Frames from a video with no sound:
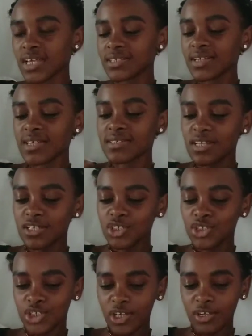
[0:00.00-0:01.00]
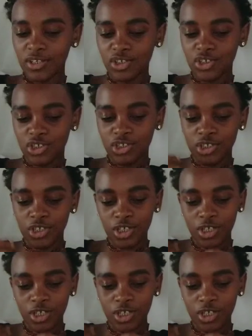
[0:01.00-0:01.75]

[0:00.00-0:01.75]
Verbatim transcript: It doesn't change